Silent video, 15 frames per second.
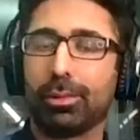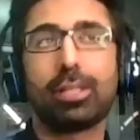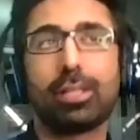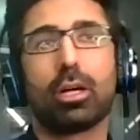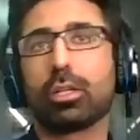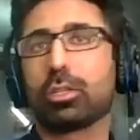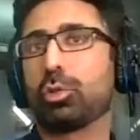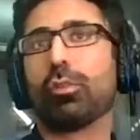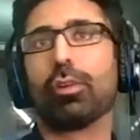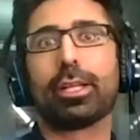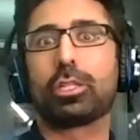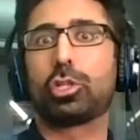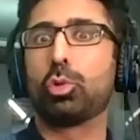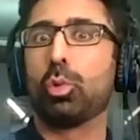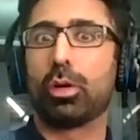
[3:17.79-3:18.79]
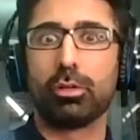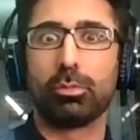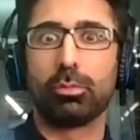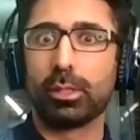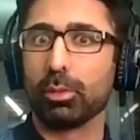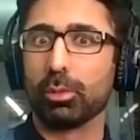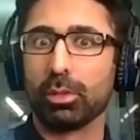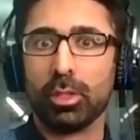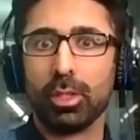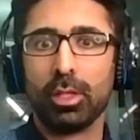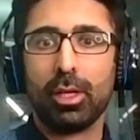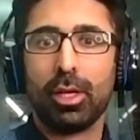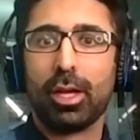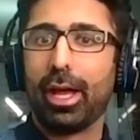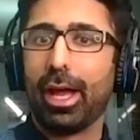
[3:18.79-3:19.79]
I talked to over like 200 people,
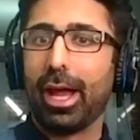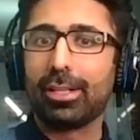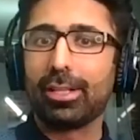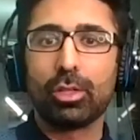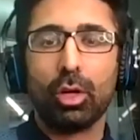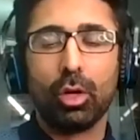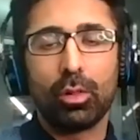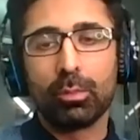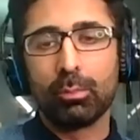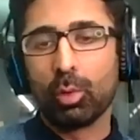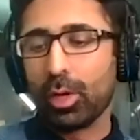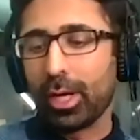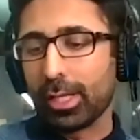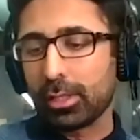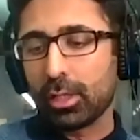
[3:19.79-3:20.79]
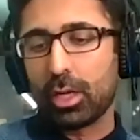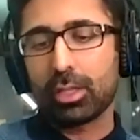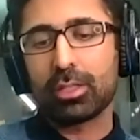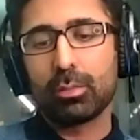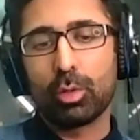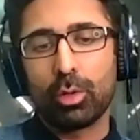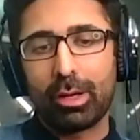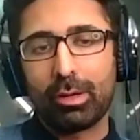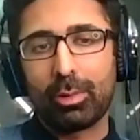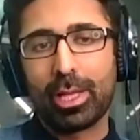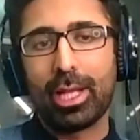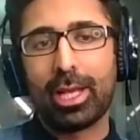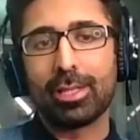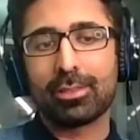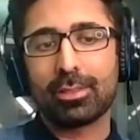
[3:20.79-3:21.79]
and you know the more i talked the more i
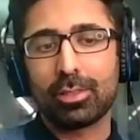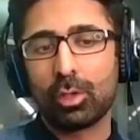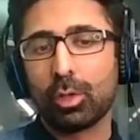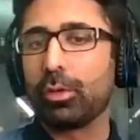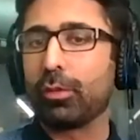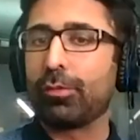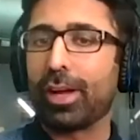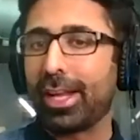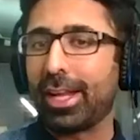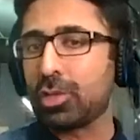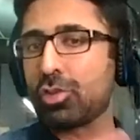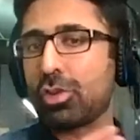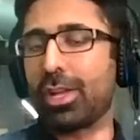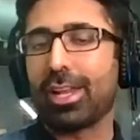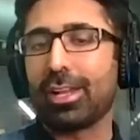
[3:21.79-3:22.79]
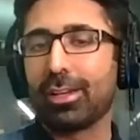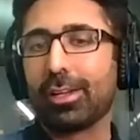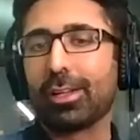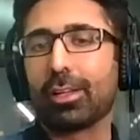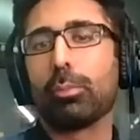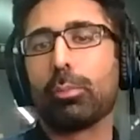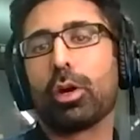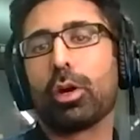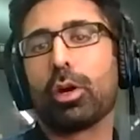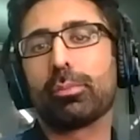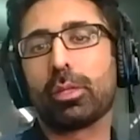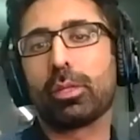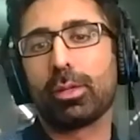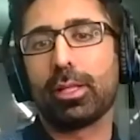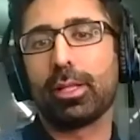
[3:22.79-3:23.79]
realized you know the financial analytical part of me
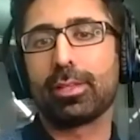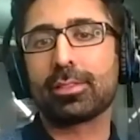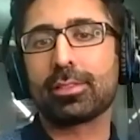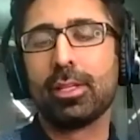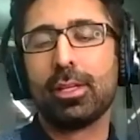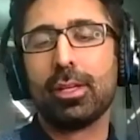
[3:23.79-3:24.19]
realized